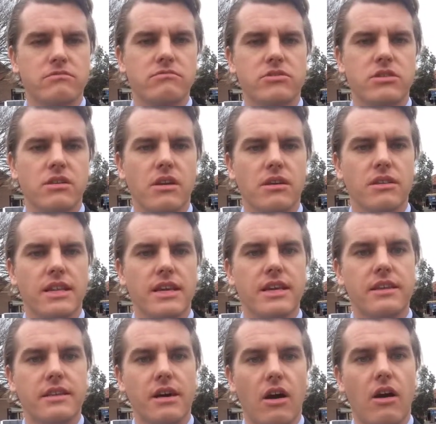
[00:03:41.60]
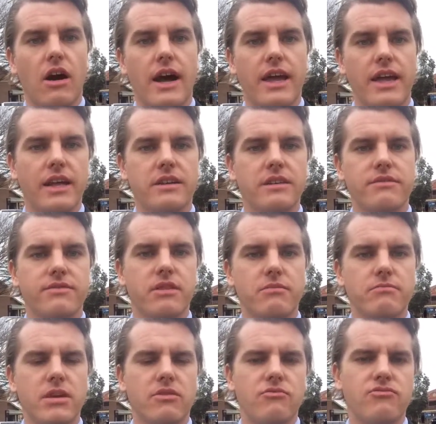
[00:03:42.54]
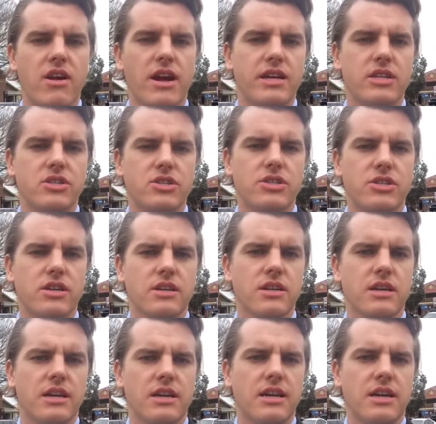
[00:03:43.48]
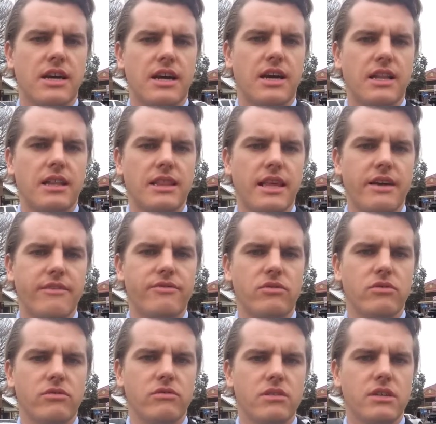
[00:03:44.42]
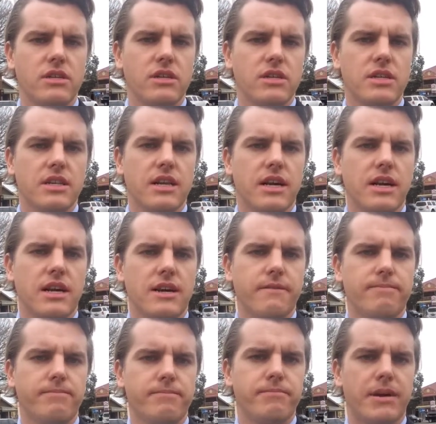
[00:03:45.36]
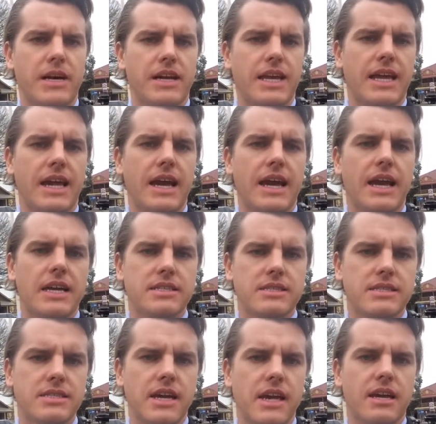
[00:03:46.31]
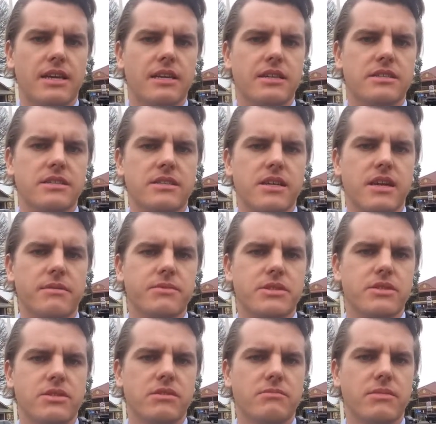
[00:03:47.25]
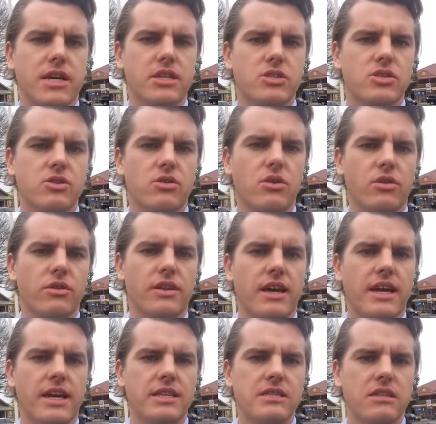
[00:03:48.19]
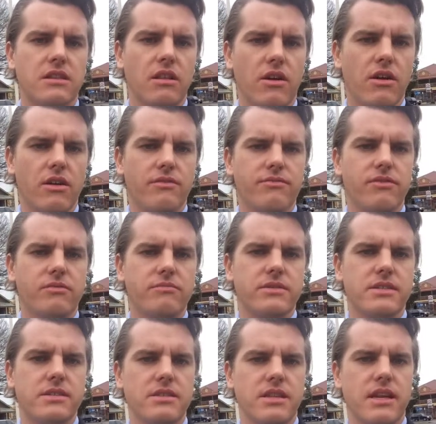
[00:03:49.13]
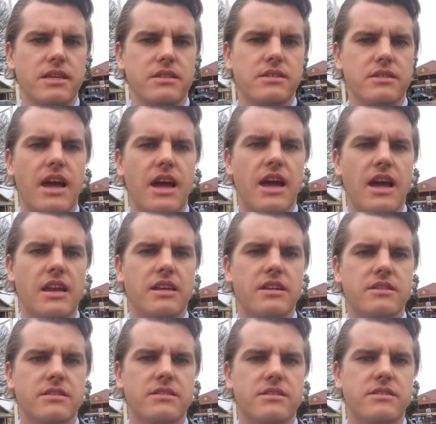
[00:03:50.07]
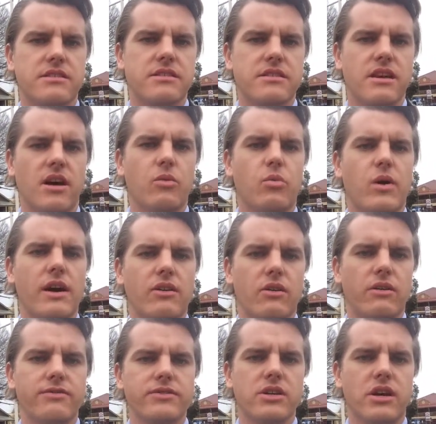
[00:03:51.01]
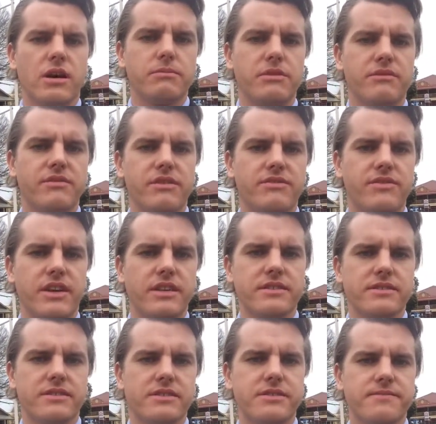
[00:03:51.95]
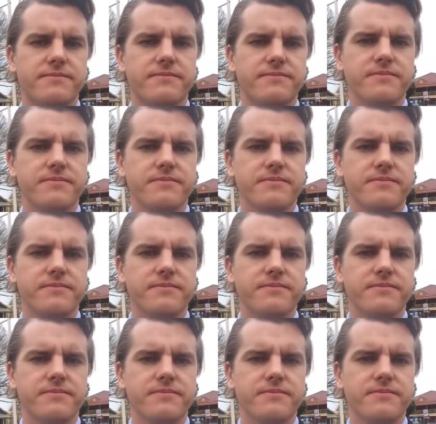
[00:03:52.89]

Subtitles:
certainly at the high end of the mid-range level. But he has taken steps to make sure that he's learnt from this lesson and it's a one-off type of offence.